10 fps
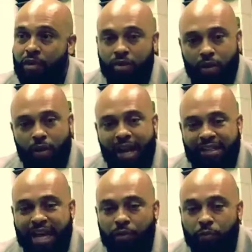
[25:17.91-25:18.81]
So
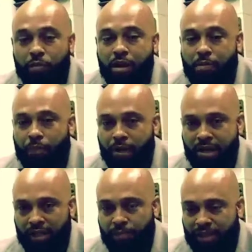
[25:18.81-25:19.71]
as I was putting
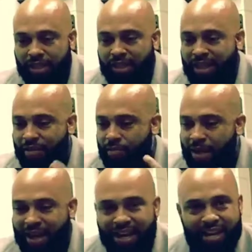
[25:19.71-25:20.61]
this business together in
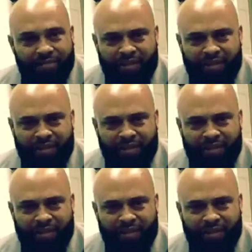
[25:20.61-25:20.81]
my head